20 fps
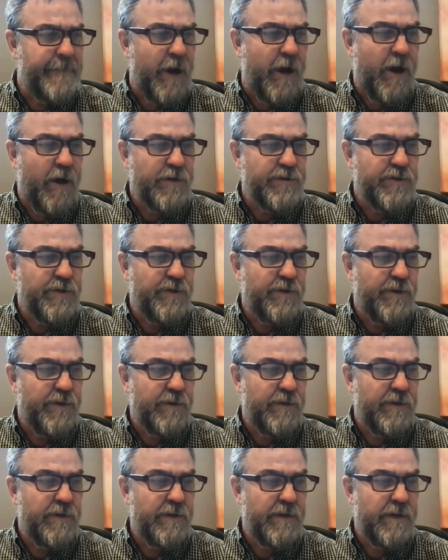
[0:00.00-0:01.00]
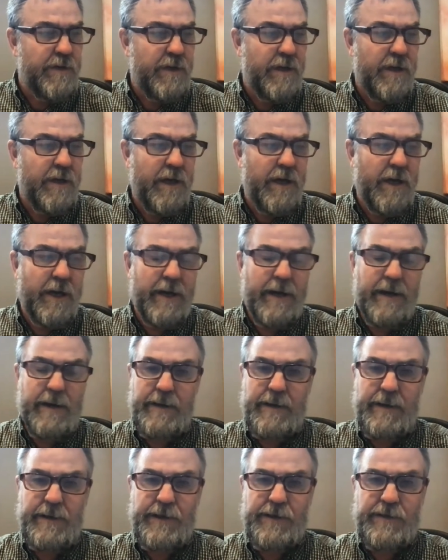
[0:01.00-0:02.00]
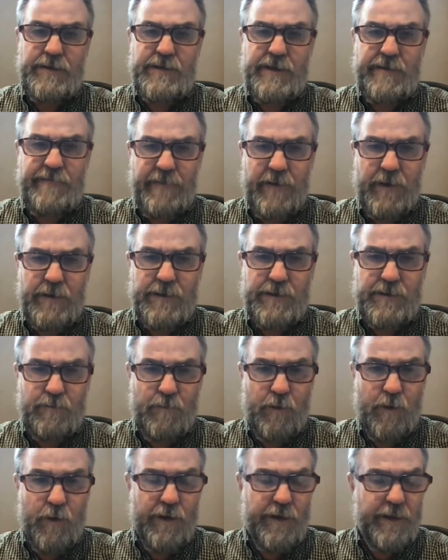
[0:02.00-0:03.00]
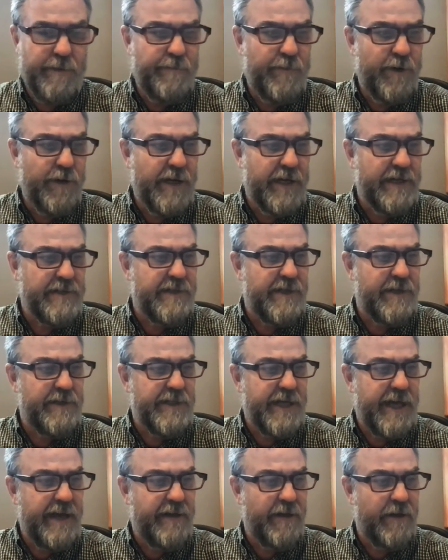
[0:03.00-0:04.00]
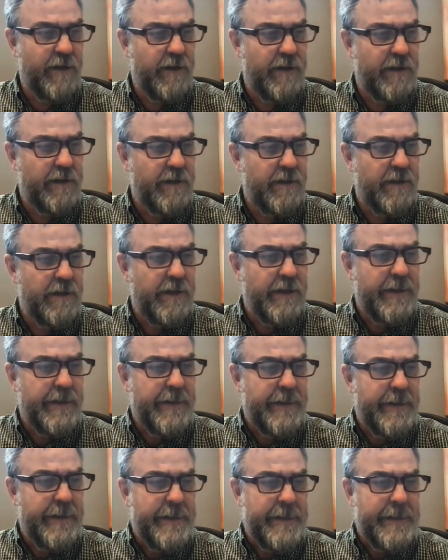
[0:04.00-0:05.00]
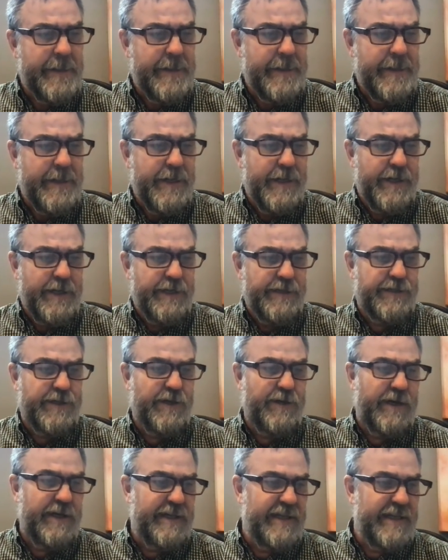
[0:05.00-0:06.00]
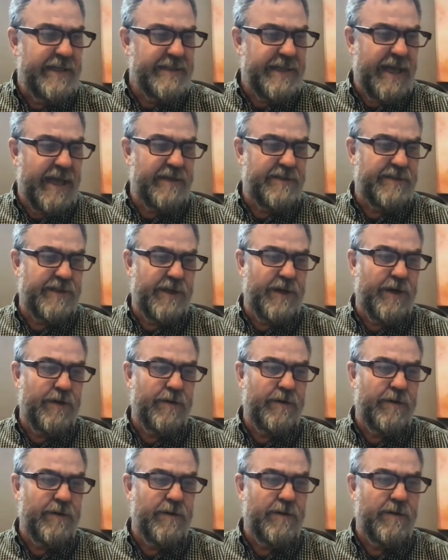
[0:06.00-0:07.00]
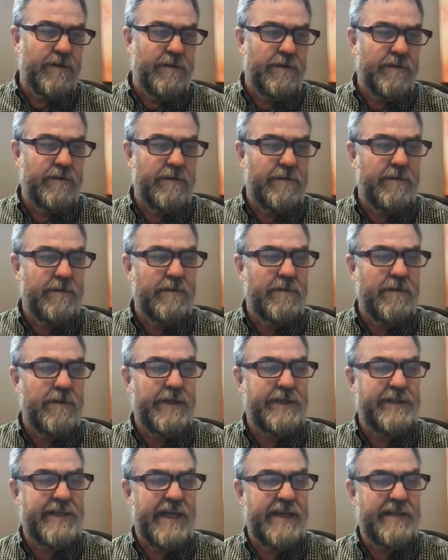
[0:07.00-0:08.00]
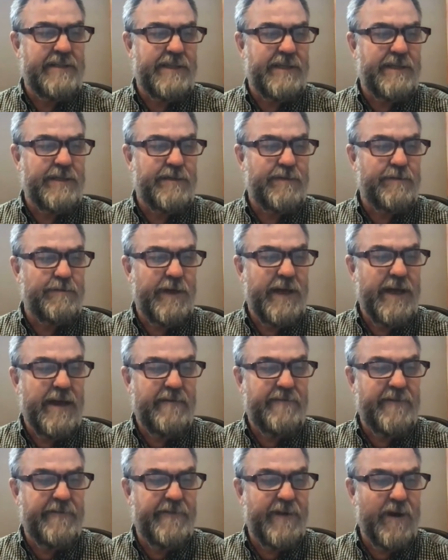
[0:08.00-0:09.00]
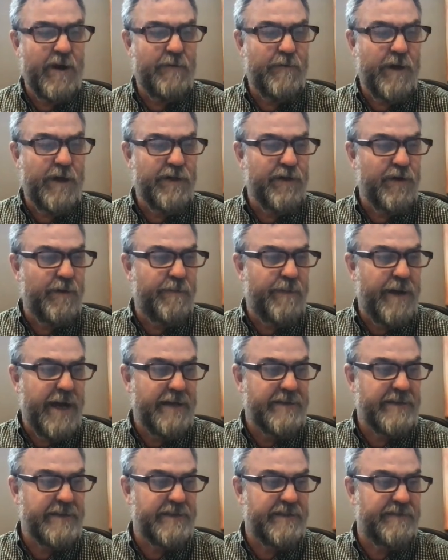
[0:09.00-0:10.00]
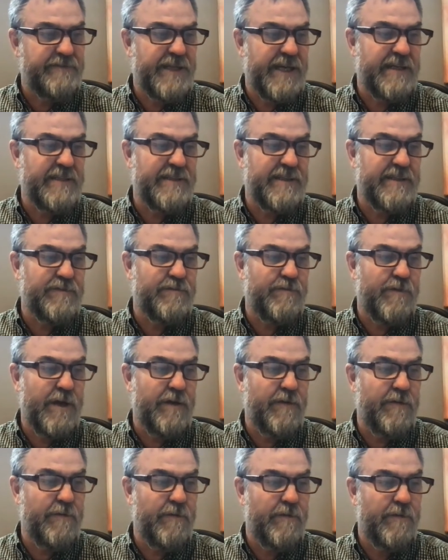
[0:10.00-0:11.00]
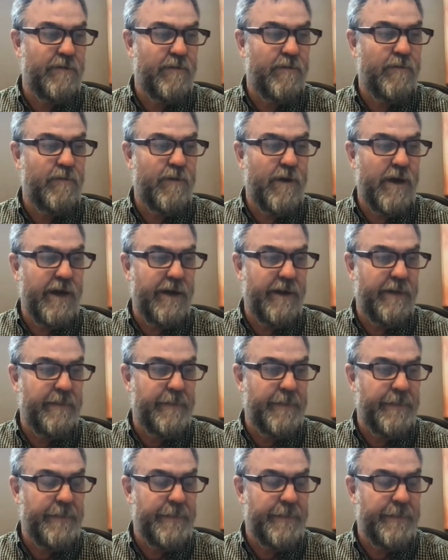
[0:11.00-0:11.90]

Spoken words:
also use the first word in the book as their title. So in this case, though, in Genesis, we have the very well-known passage of Genesis 1:1.